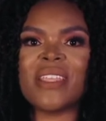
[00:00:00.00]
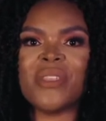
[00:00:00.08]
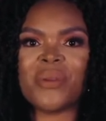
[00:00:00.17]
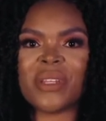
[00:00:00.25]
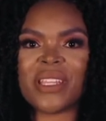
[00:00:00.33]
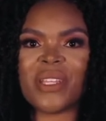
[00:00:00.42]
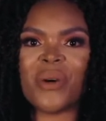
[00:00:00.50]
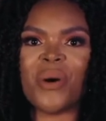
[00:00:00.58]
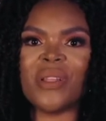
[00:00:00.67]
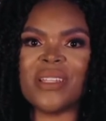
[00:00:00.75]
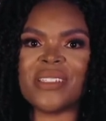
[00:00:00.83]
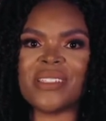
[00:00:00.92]
unity
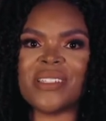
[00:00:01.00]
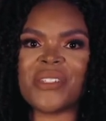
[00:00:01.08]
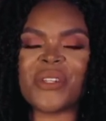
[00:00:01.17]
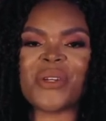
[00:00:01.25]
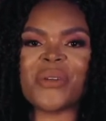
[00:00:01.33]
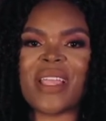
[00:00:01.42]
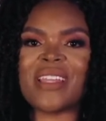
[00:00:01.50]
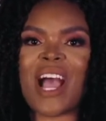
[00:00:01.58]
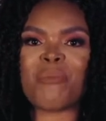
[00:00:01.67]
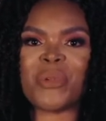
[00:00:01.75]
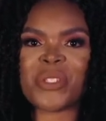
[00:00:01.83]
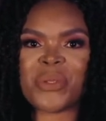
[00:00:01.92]
coalitions to create
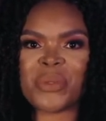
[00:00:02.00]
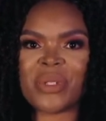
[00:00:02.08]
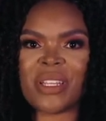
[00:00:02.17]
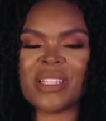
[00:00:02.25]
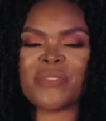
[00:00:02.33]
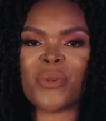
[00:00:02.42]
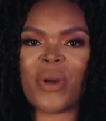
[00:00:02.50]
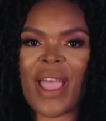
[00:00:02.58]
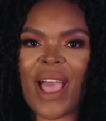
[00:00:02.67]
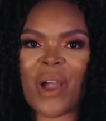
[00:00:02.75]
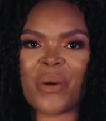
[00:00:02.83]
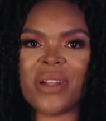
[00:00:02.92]
opportunities for
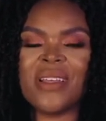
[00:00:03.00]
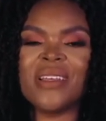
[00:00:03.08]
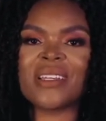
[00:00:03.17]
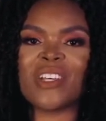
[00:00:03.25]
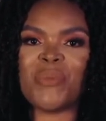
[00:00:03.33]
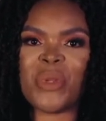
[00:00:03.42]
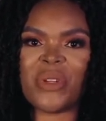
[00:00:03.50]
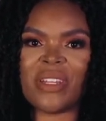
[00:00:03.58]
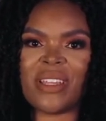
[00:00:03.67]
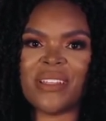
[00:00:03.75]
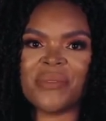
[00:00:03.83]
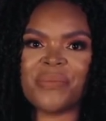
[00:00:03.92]
our
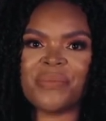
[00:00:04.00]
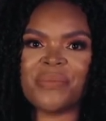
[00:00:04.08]
community.